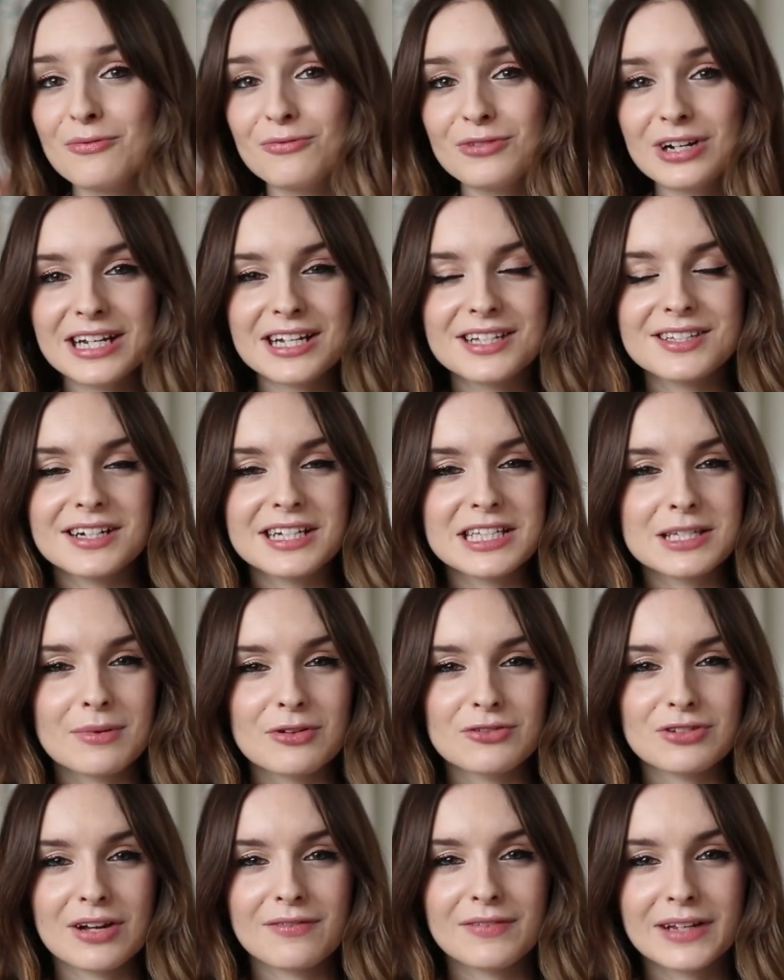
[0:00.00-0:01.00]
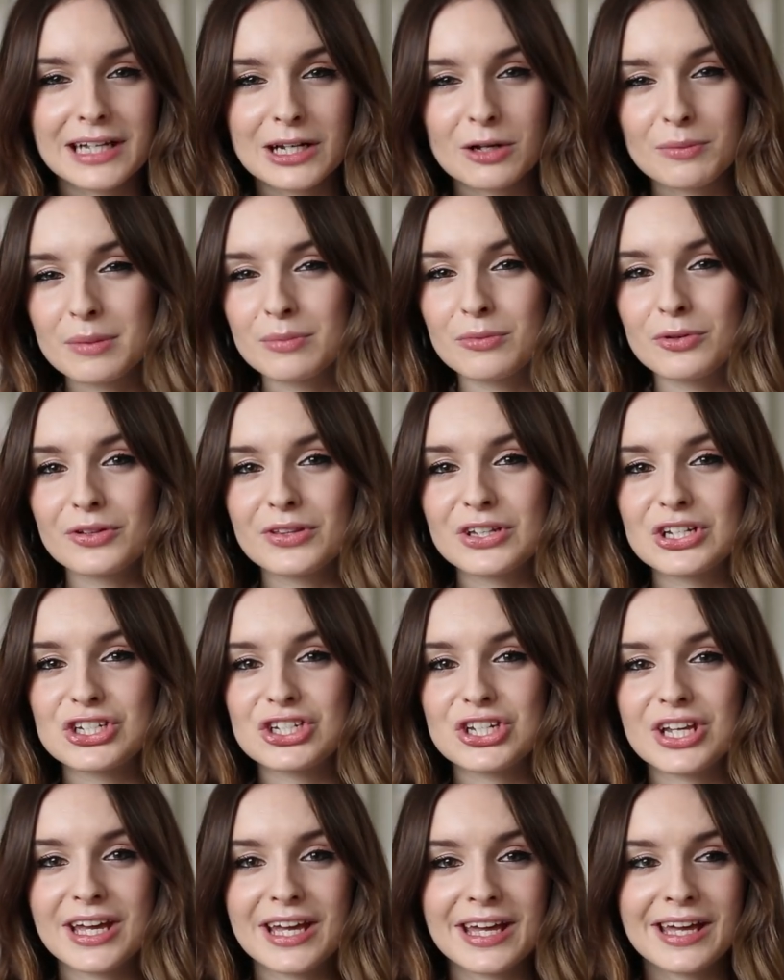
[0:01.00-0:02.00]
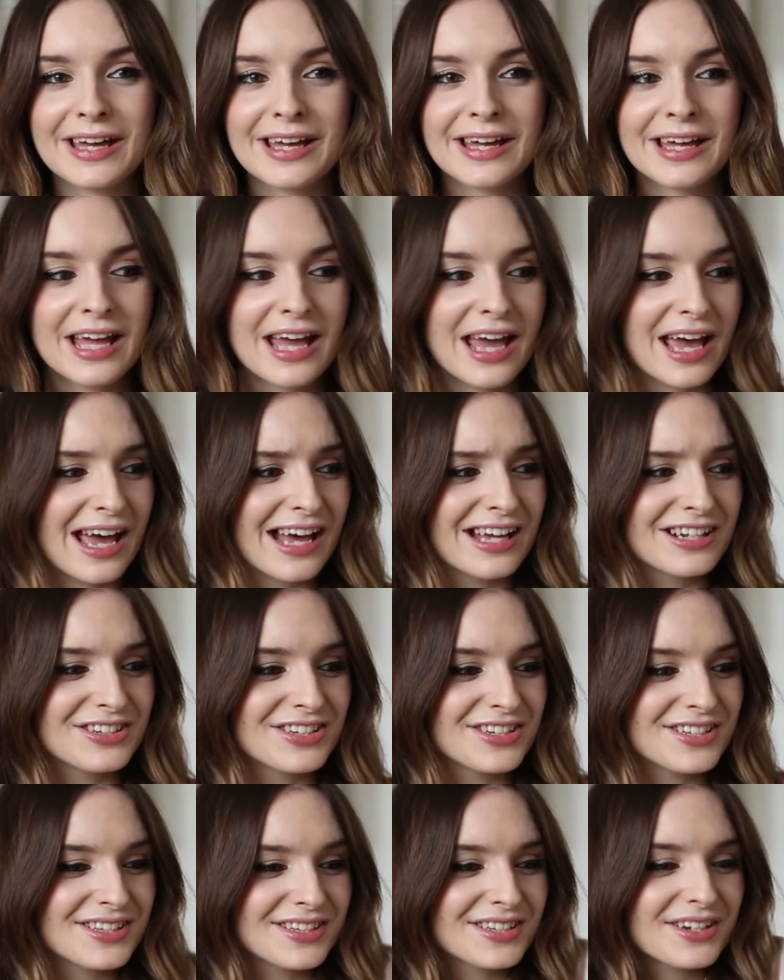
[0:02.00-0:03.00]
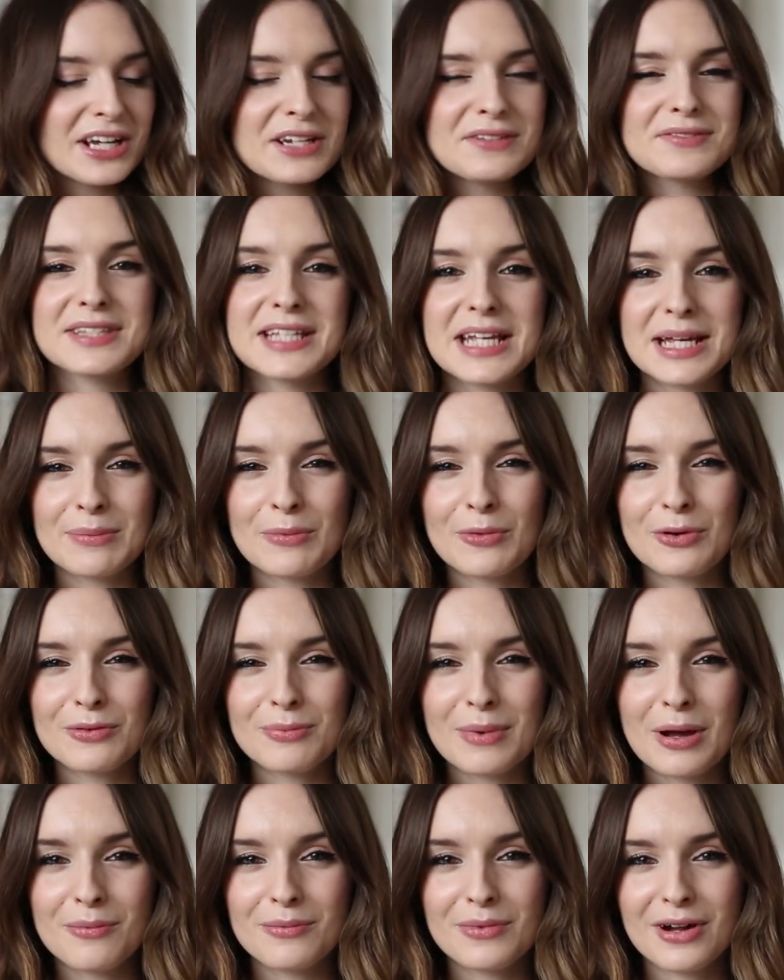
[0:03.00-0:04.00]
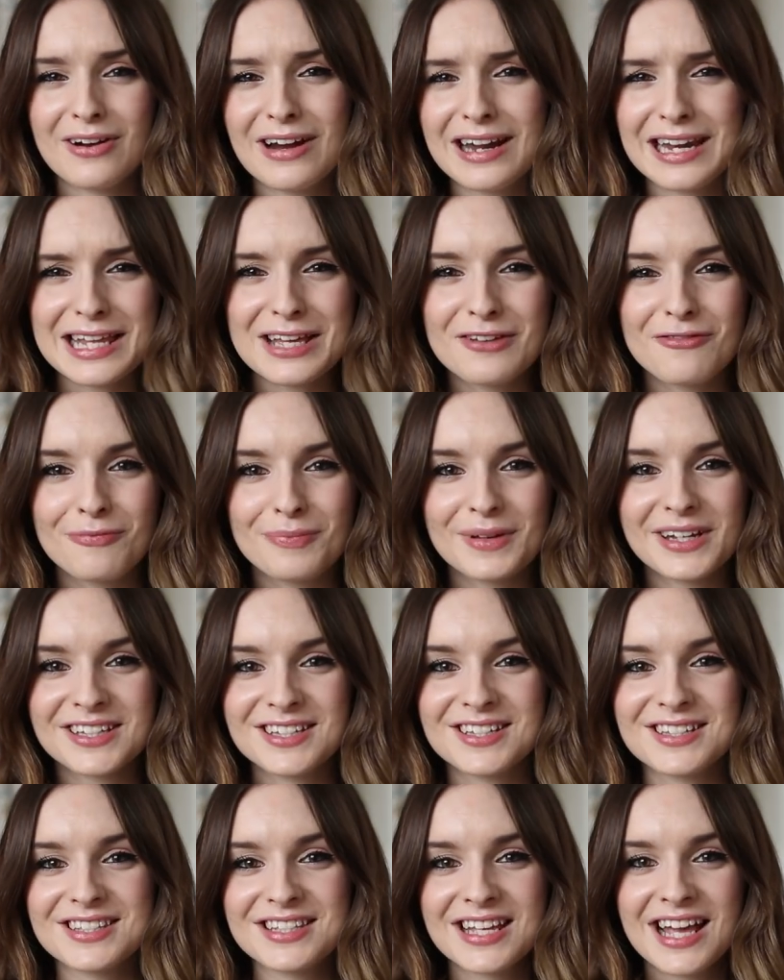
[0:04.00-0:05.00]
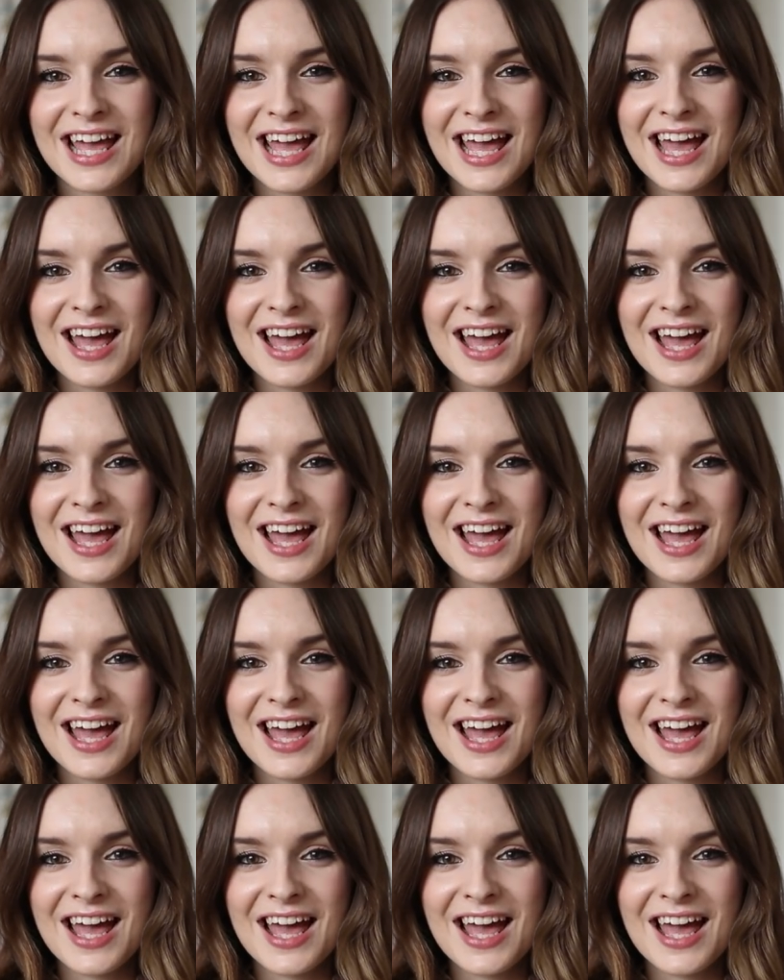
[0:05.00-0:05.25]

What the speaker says: I'm really excited about travelling a little bit more this year and just kind of seeing more about where I live, because